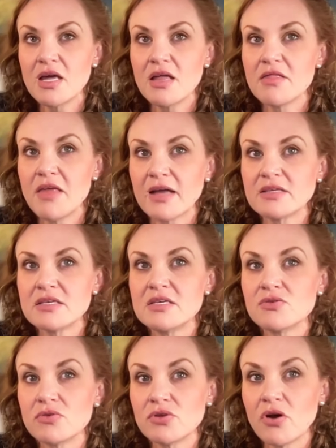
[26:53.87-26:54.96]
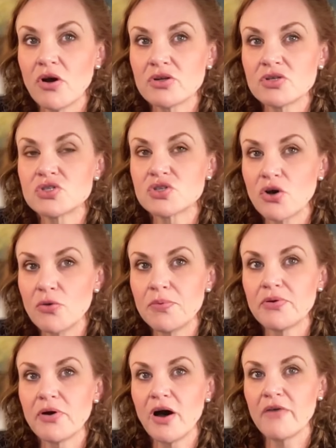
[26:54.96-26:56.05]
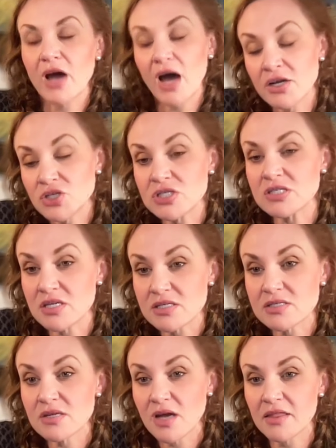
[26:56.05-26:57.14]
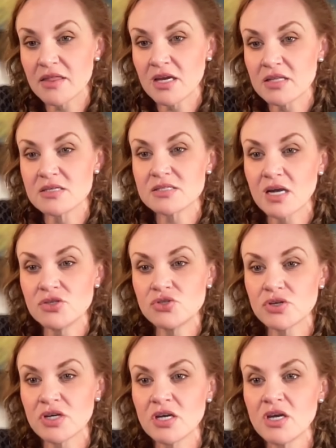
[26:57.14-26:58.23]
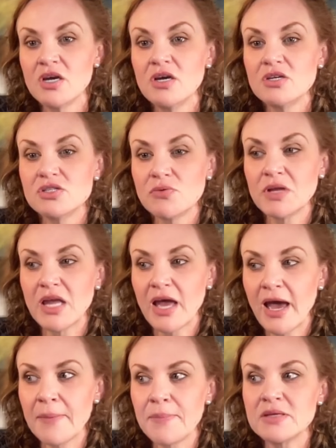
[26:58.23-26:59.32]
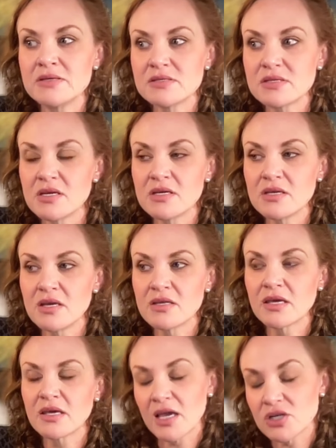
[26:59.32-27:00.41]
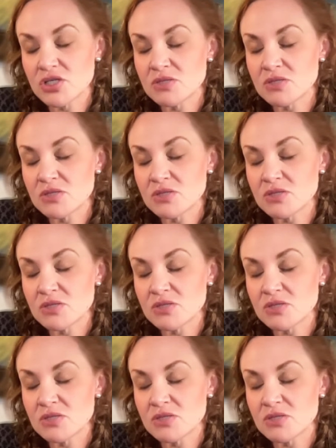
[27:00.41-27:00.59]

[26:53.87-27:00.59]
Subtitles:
that is on our scope of consciousness, I think, in this country. So when it happens, it catches